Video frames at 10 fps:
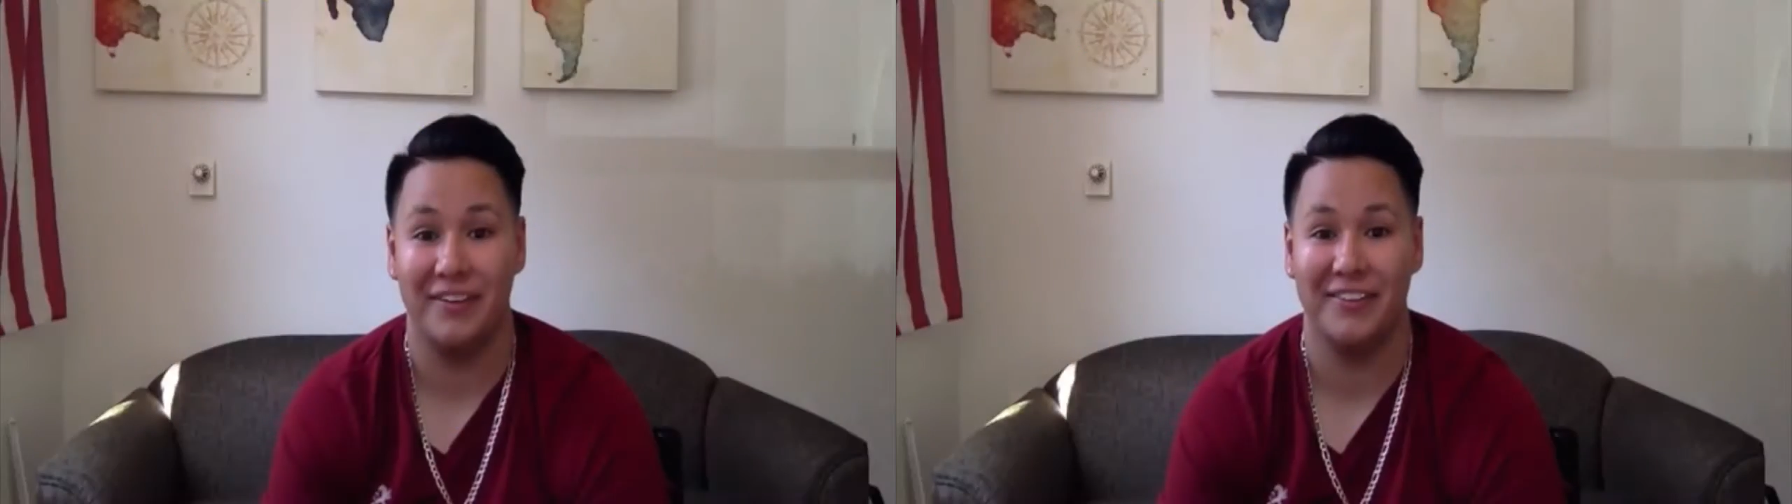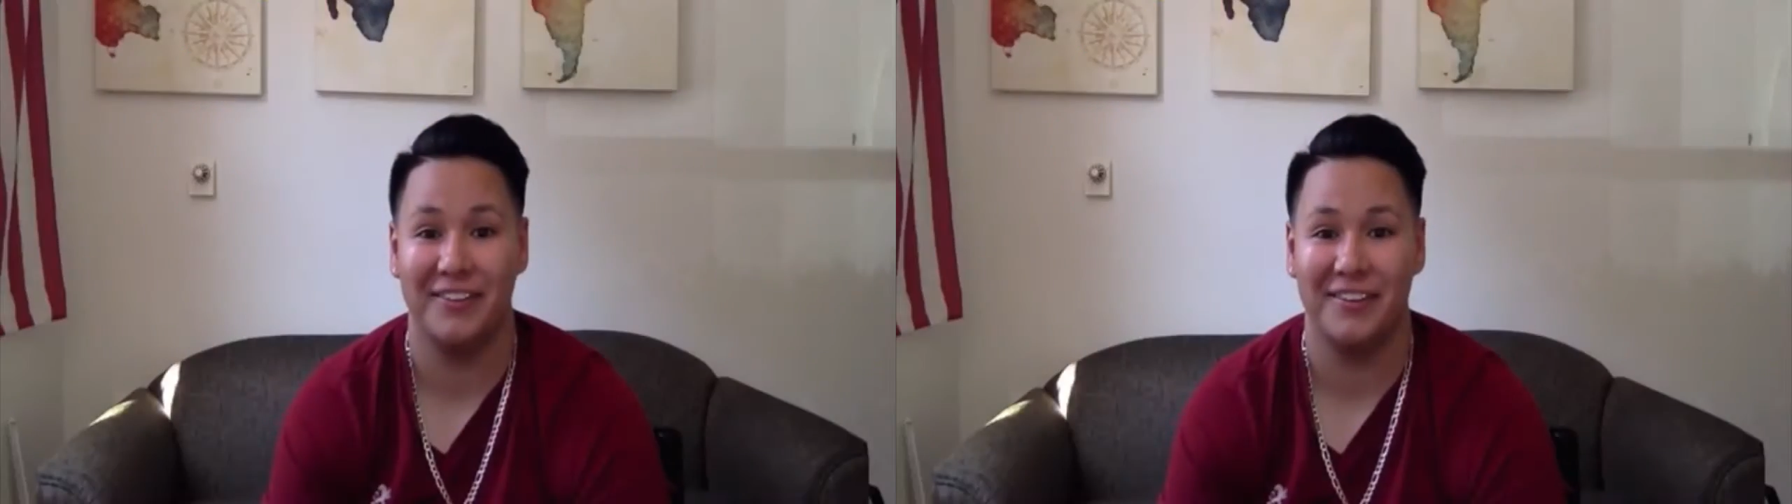
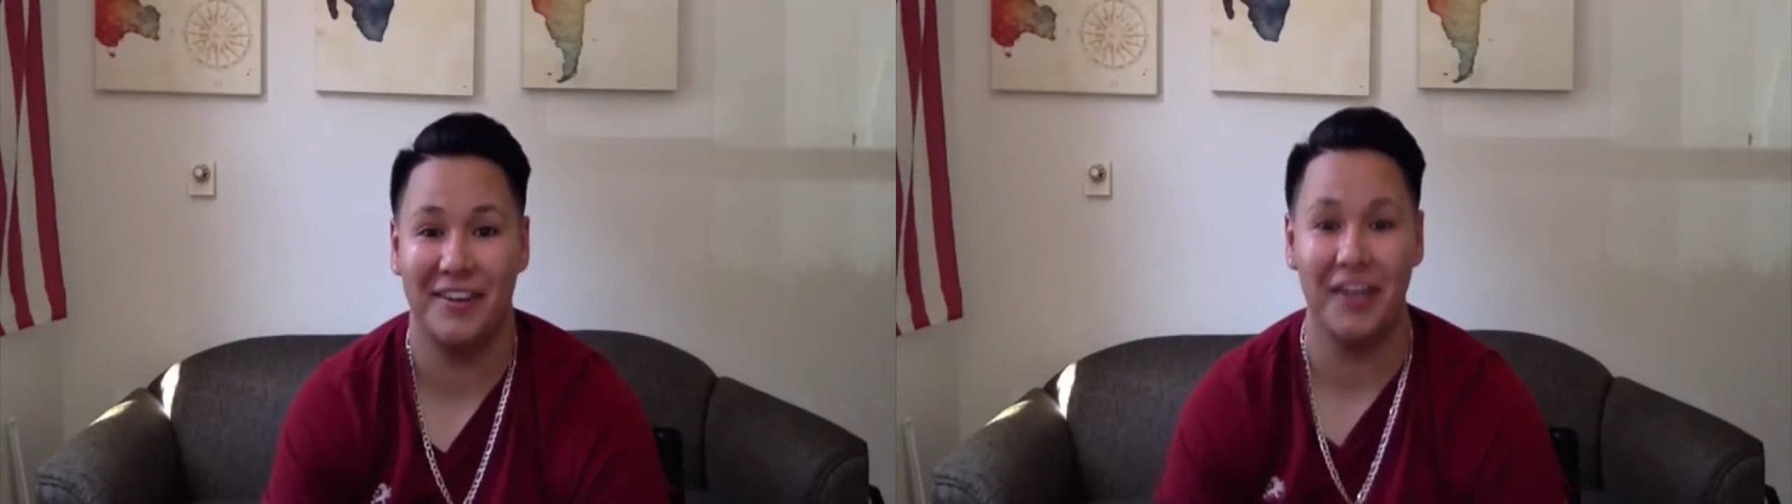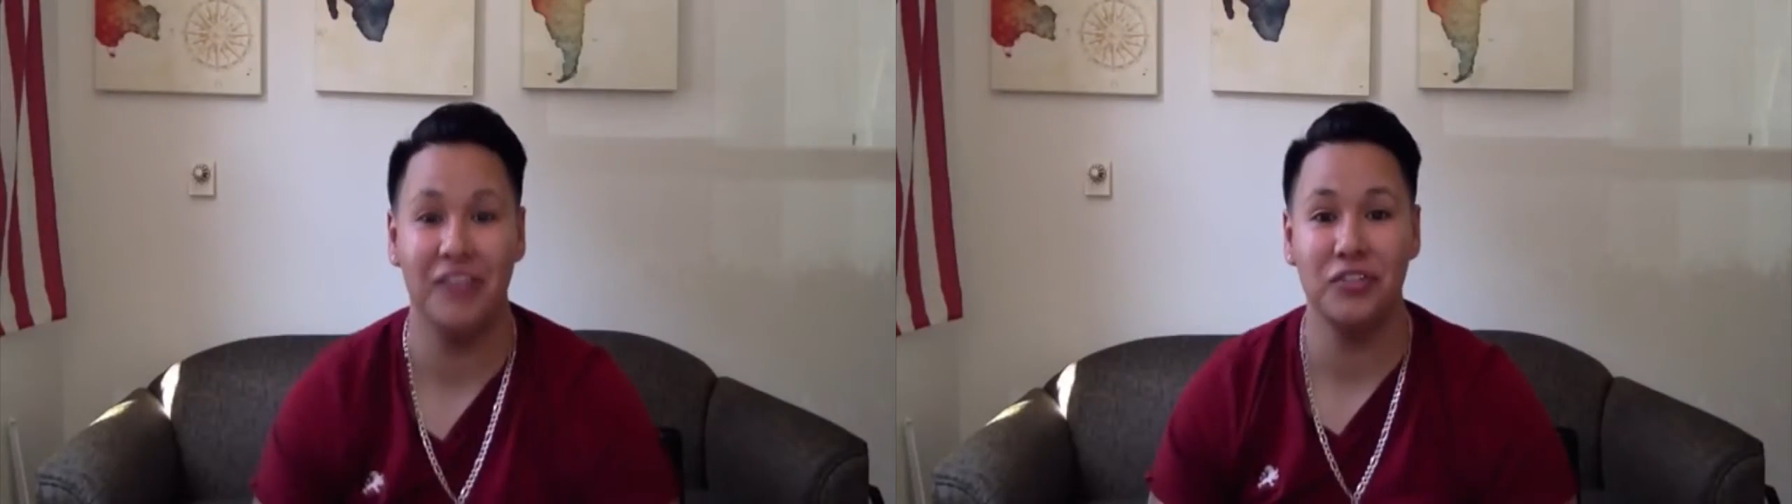And
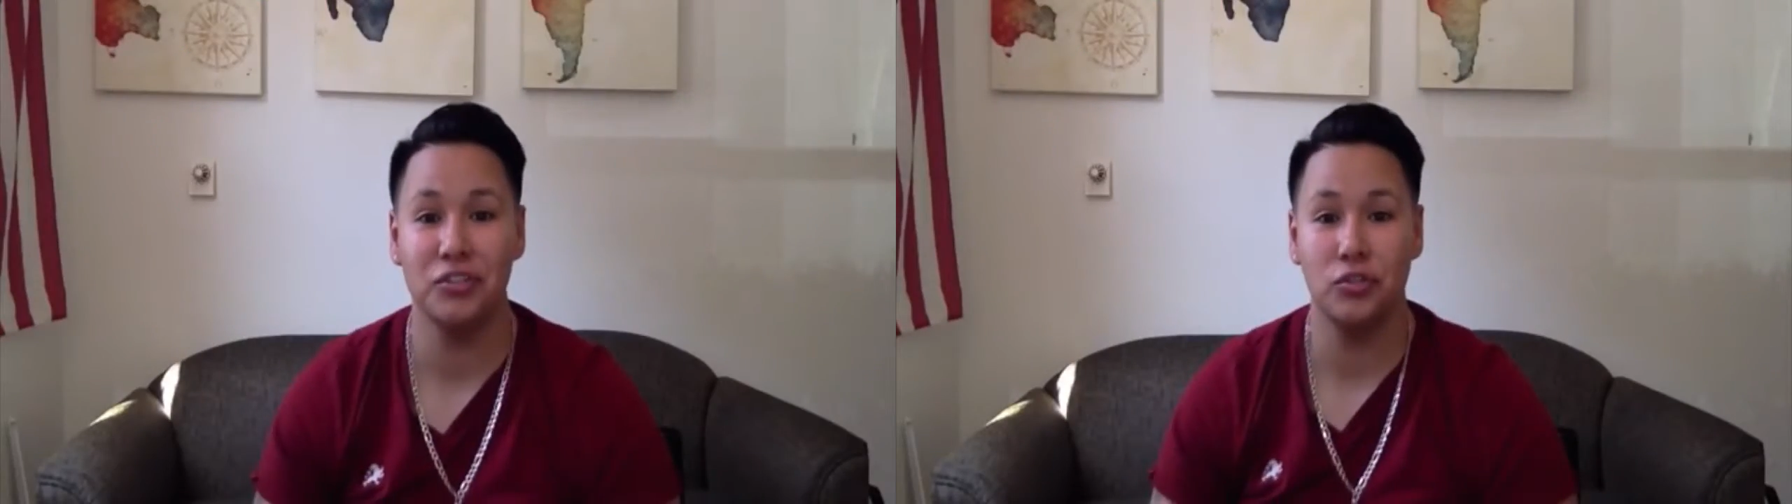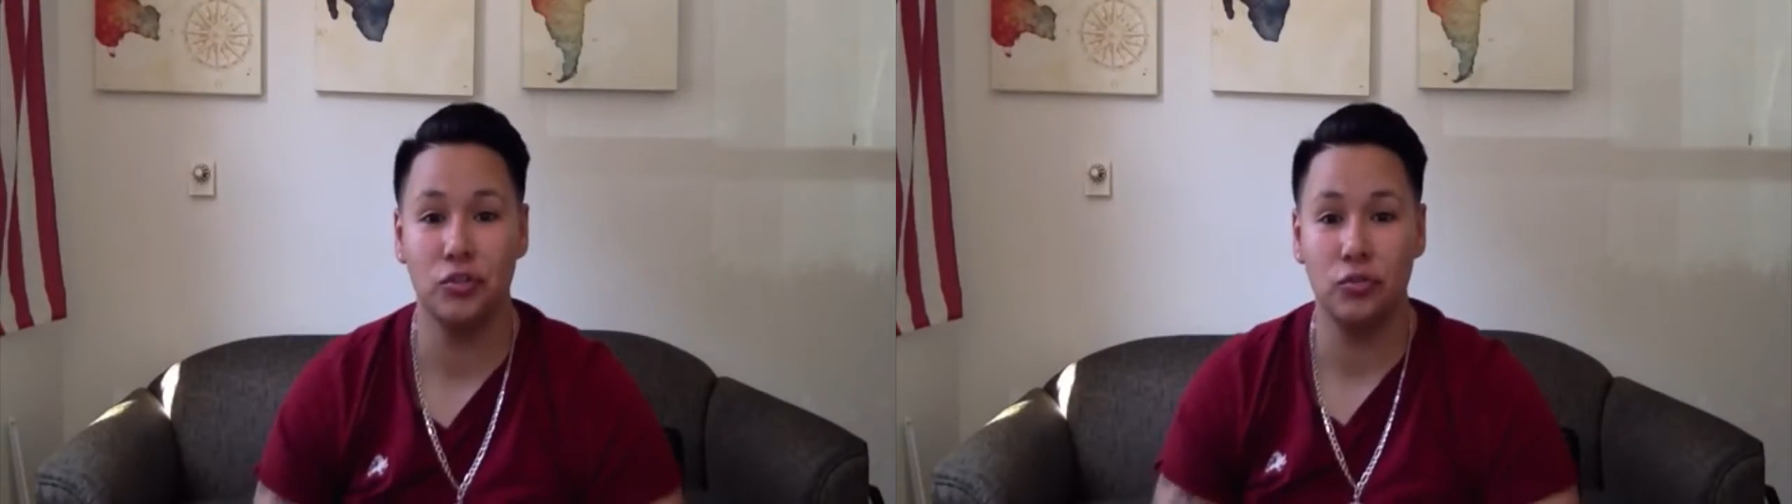I guess I
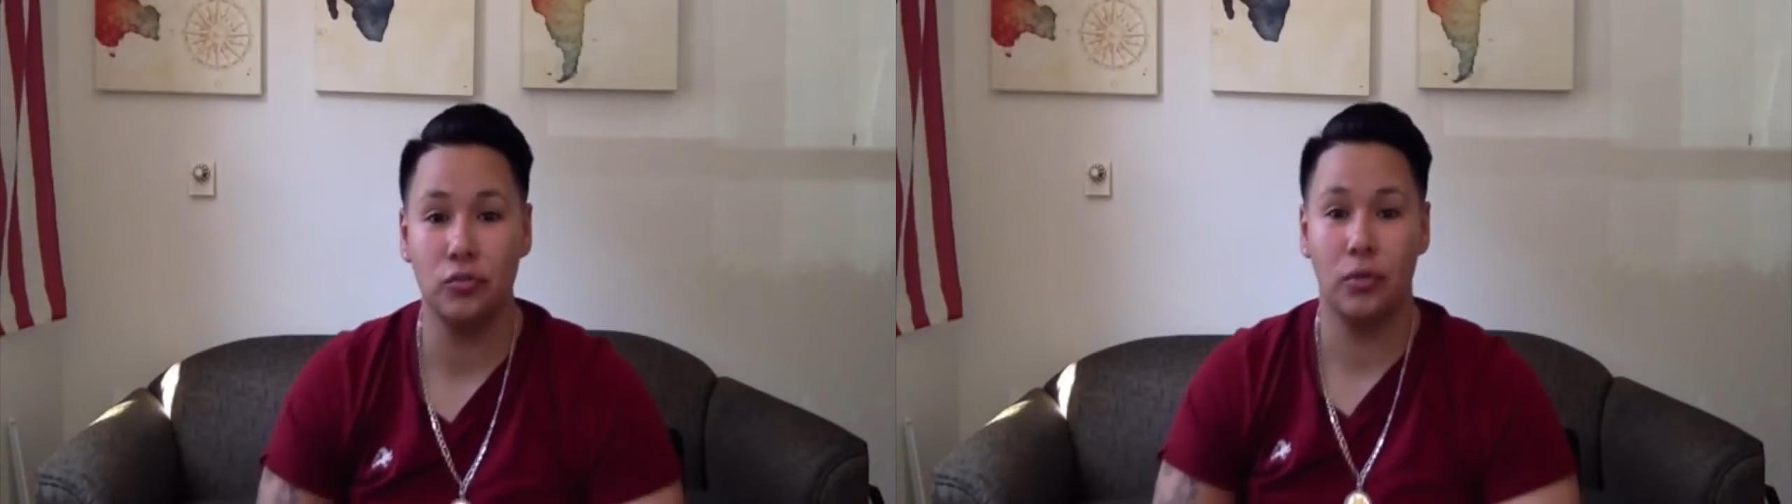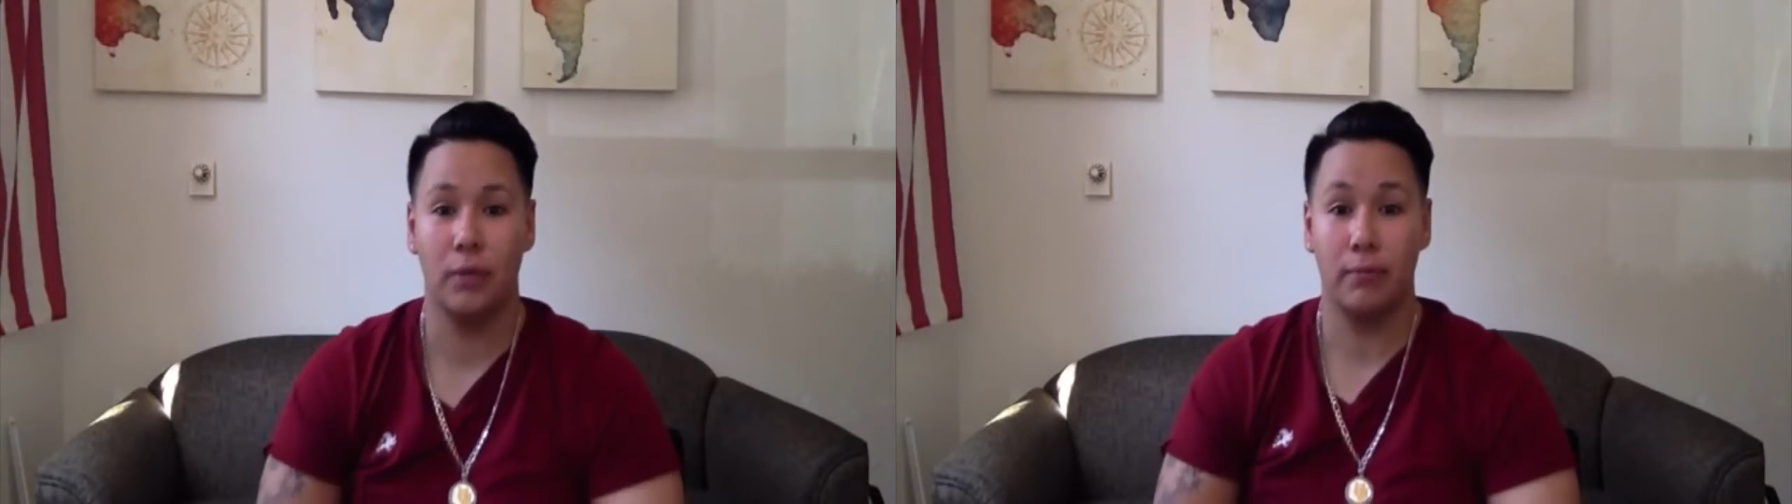should
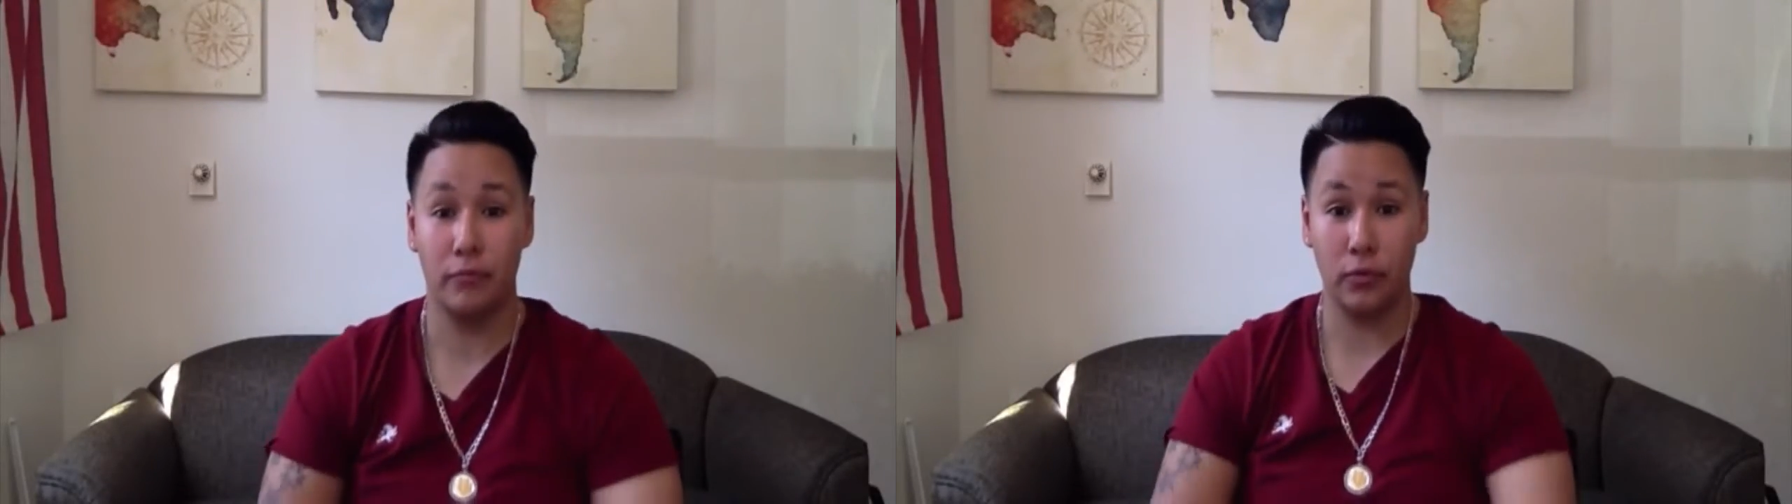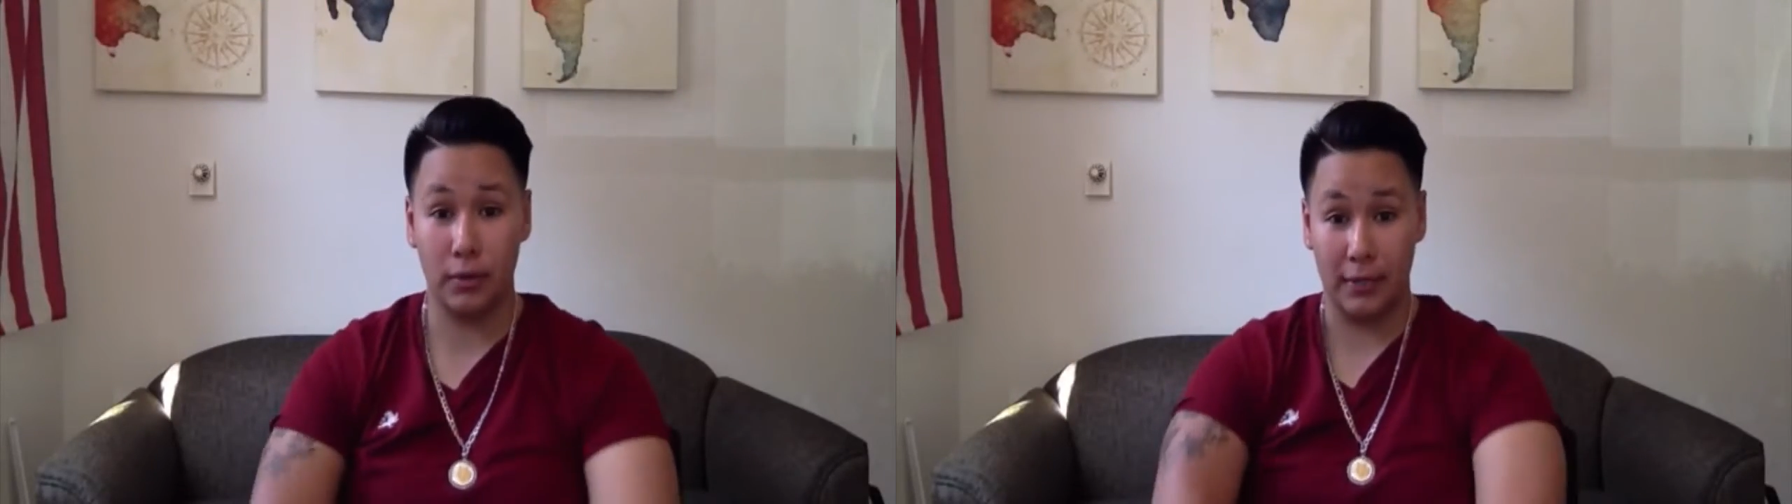do like before